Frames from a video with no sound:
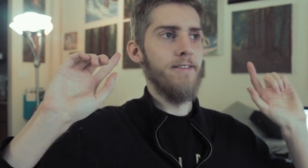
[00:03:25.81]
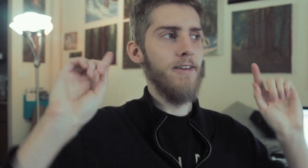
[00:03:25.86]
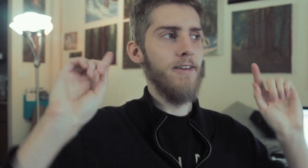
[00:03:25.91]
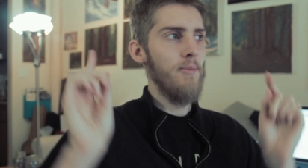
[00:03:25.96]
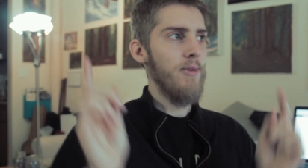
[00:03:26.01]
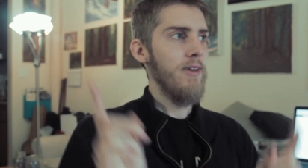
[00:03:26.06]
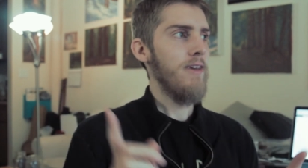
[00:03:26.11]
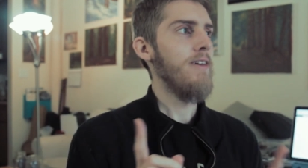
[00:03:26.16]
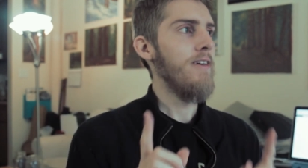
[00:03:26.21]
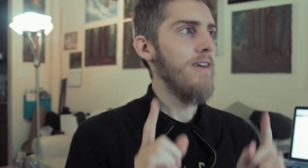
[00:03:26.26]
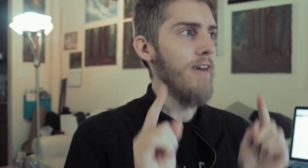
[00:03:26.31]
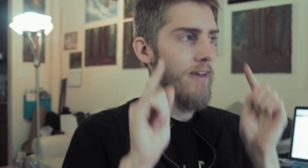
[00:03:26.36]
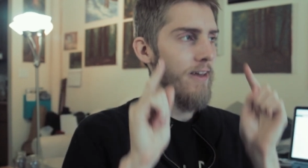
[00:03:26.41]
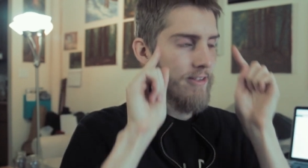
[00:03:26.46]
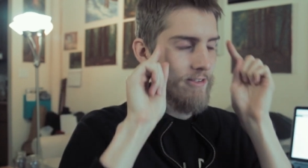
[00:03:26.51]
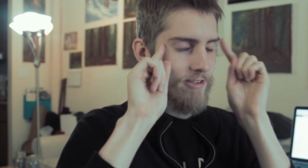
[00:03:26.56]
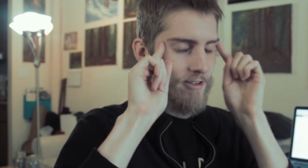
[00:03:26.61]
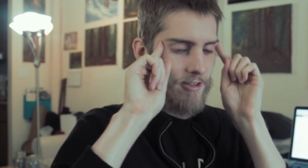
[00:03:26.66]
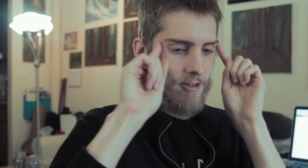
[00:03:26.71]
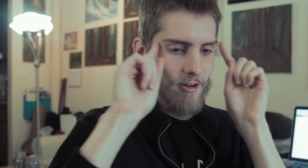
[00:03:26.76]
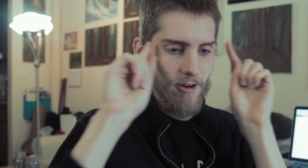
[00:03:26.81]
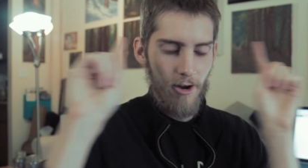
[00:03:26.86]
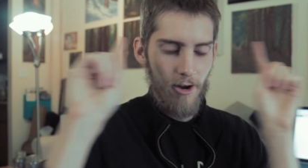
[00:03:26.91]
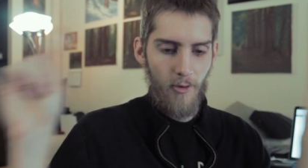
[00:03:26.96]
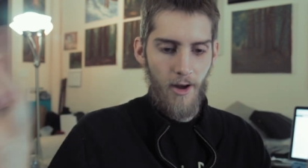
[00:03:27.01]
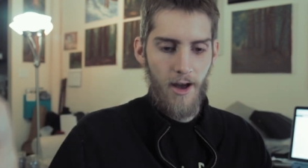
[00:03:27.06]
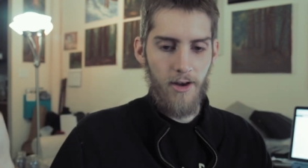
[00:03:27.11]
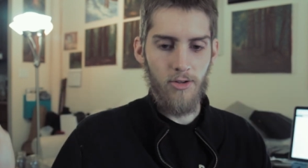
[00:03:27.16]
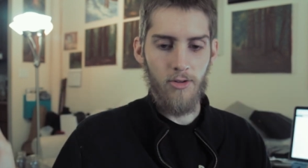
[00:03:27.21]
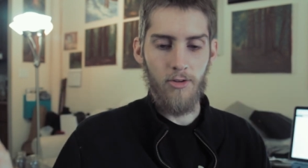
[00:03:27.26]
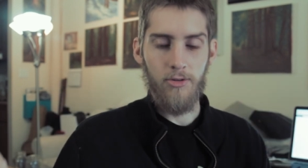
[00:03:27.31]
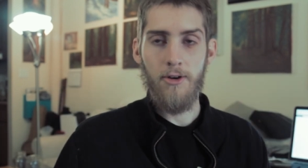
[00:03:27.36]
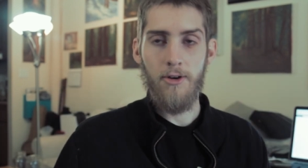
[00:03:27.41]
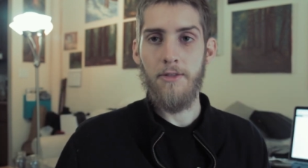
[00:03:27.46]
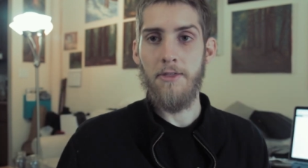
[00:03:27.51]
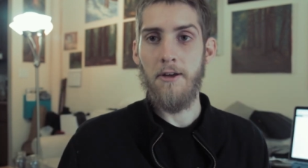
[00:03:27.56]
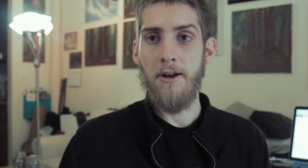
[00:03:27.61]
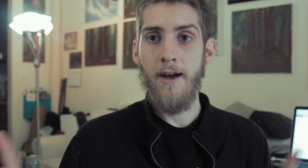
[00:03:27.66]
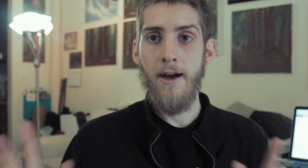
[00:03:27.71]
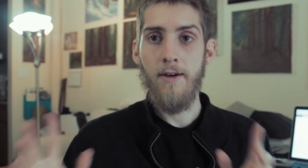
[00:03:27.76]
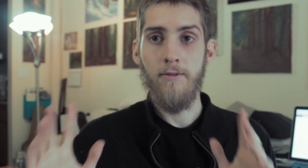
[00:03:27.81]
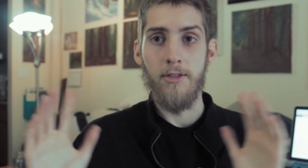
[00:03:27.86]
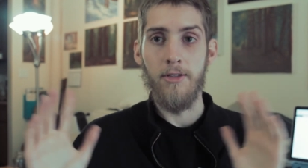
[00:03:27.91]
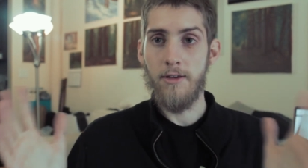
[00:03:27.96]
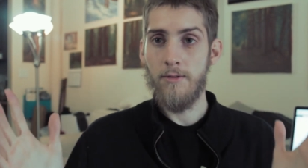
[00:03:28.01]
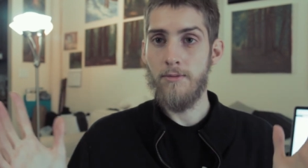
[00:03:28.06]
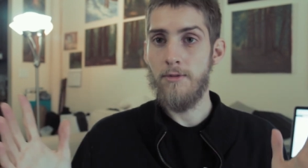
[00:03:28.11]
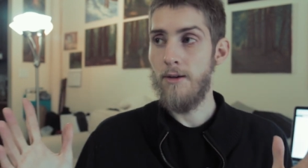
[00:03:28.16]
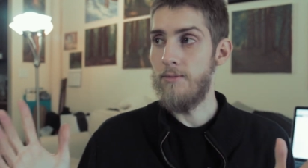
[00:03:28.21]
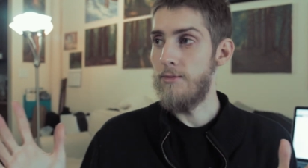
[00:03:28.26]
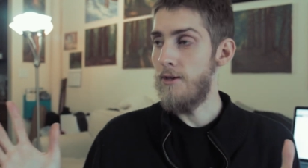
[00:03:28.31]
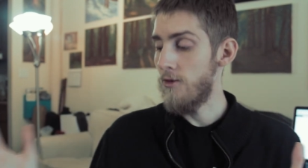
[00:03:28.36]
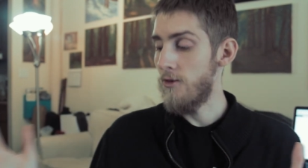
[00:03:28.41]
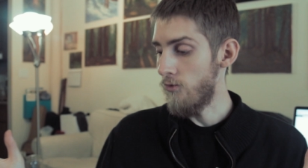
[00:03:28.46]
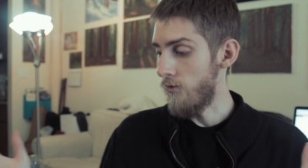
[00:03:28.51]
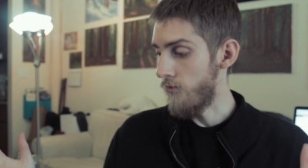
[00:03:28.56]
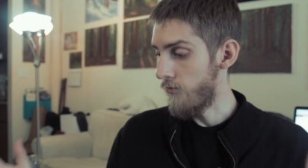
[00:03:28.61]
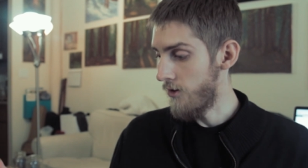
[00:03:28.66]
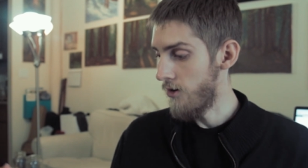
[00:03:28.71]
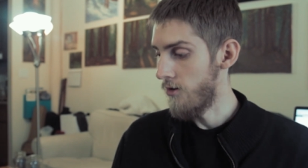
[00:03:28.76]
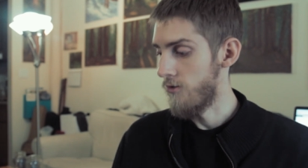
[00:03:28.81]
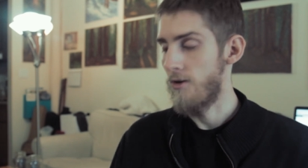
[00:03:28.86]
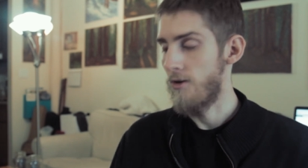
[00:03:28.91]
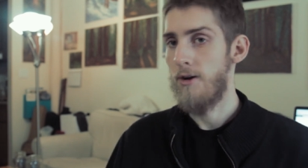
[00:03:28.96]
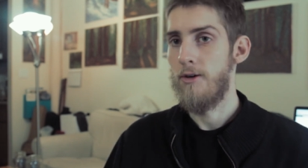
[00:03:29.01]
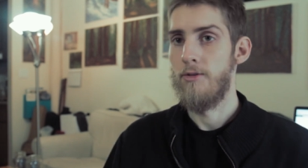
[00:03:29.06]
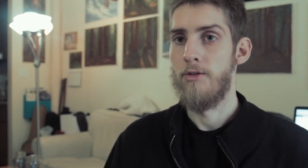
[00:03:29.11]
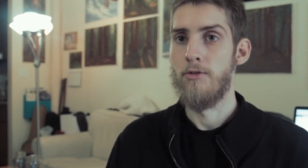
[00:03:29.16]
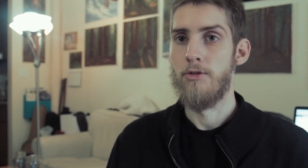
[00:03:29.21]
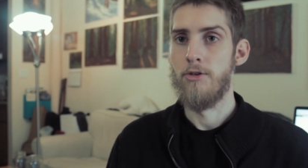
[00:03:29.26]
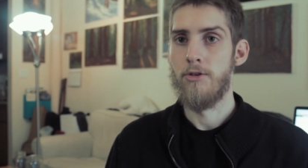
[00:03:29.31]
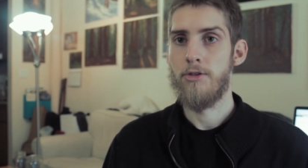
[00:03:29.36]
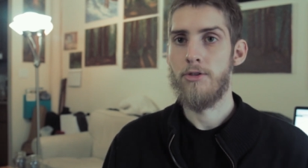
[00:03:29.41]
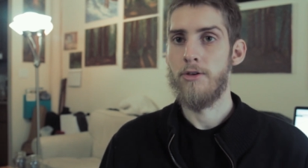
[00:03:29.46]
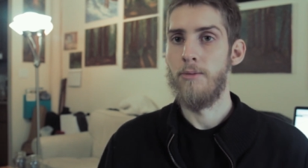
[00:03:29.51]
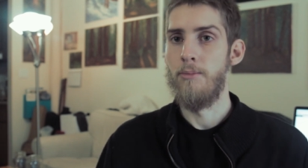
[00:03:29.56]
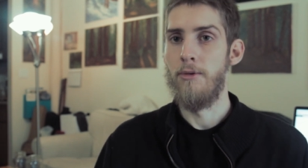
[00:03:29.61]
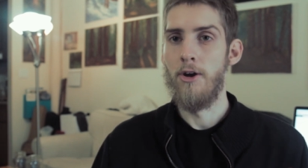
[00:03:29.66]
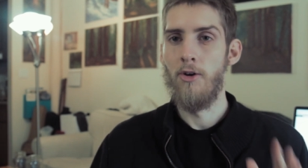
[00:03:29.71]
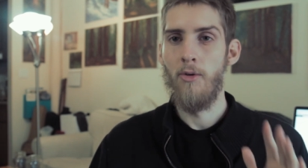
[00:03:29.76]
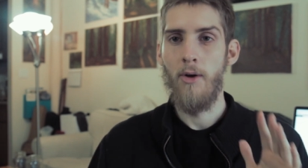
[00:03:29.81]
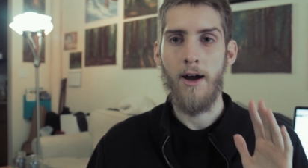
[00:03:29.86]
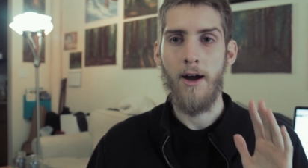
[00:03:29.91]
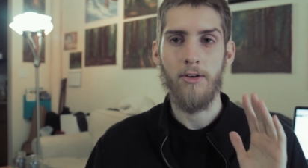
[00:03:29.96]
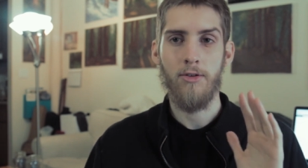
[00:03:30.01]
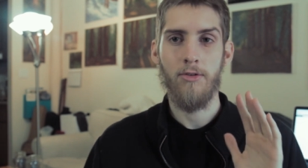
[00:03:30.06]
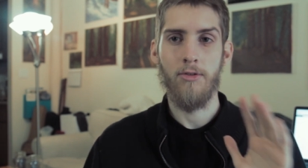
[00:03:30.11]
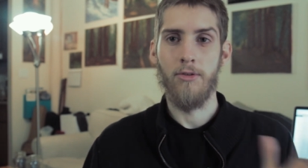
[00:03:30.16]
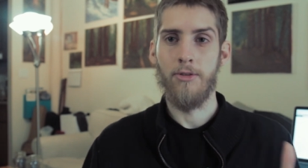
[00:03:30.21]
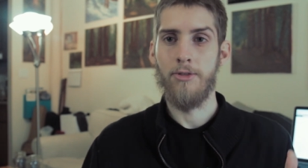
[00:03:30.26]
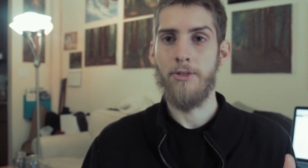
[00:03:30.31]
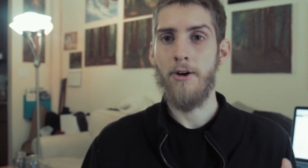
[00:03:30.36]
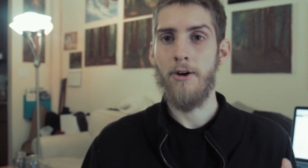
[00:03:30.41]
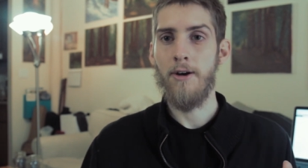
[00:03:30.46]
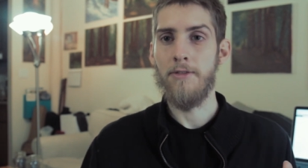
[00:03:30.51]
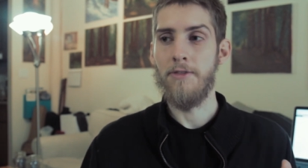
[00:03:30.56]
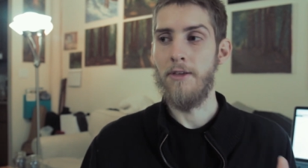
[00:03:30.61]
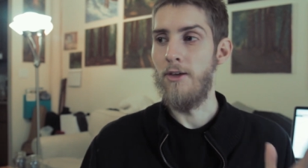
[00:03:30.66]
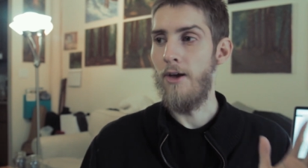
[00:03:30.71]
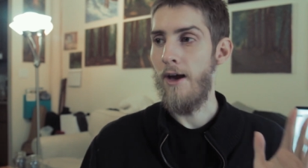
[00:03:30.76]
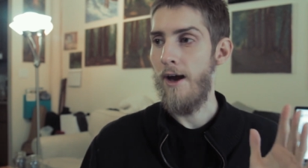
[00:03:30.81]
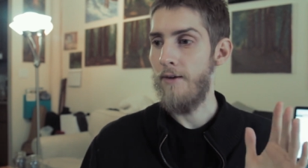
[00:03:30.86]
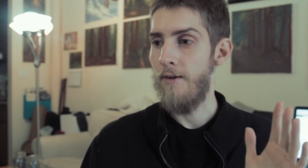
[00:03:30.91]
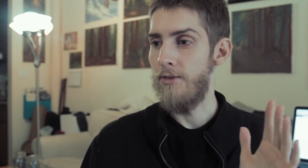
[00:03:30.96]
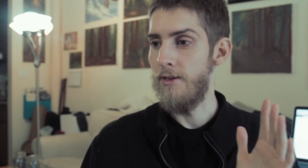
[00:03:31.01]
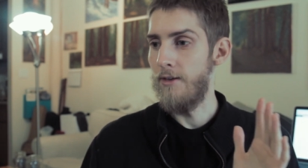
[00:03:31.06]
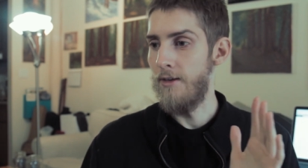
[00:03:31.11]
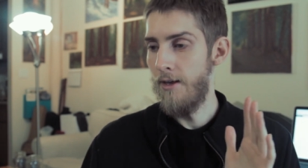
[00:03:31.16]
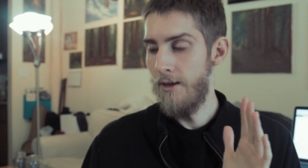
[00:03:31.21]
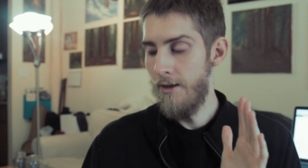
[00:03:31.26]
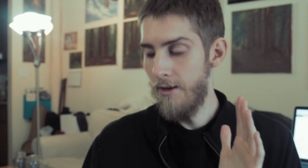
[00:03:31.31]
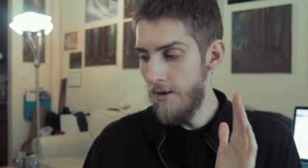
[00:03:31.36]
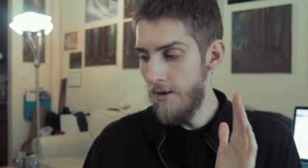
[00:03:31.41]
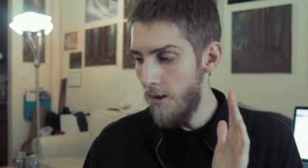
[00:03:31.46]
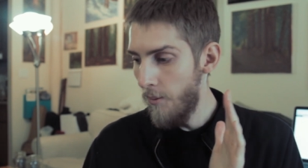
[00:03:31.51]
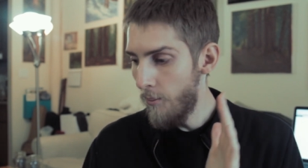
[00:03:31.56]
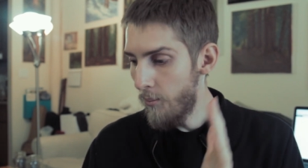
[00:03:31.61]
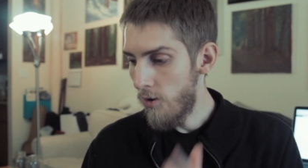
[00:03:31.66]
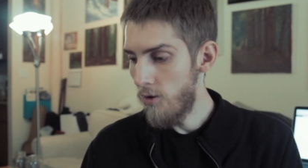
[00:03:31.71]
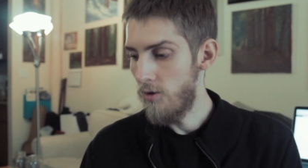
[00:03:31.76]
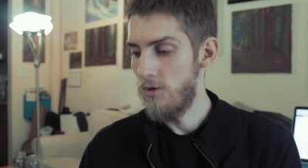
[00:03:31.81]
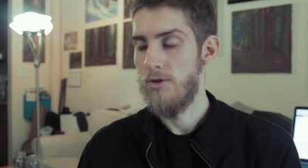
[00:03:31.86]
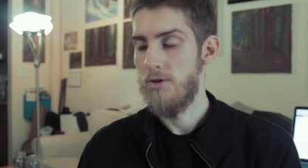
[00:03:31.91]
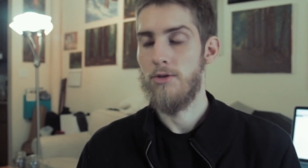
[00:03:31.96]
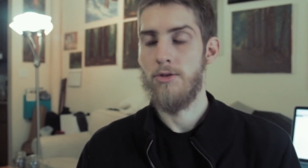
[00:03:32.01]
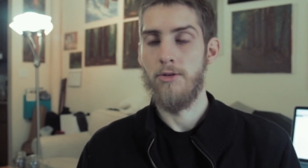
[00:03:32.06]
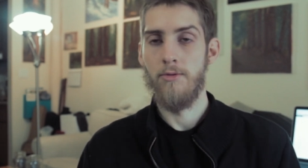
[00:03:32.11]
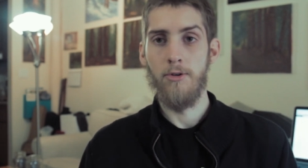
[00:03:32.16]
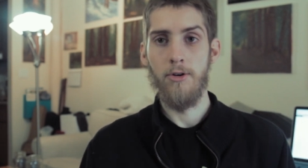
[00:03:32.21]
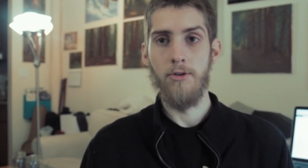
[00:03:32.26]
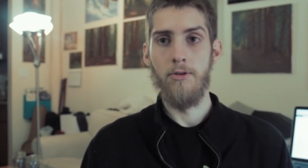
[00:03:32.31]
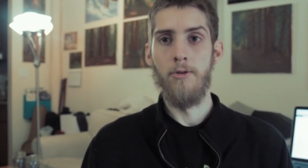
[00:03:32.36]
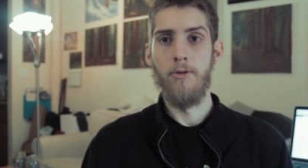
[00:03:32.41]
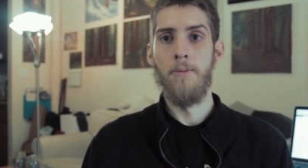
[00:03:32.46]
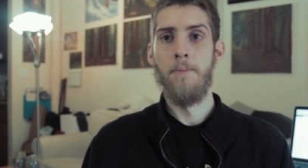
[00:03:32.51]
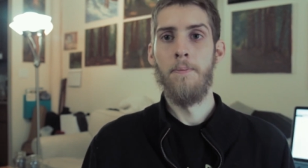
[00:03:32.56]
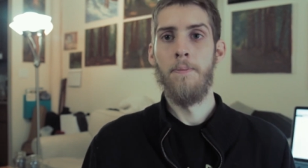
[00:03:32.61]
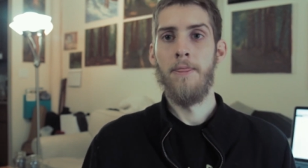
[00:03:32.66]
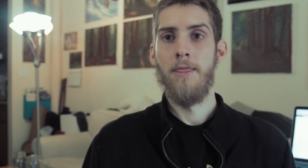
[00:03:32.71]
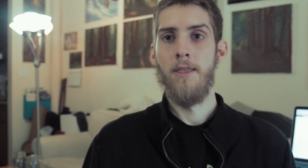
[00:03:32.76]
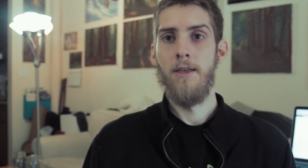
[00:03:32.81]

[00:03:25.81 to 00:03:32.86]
to me, it's just an irrational thought that happens. sometimes that's what fears are. They're just some irrational thought that you have to push through.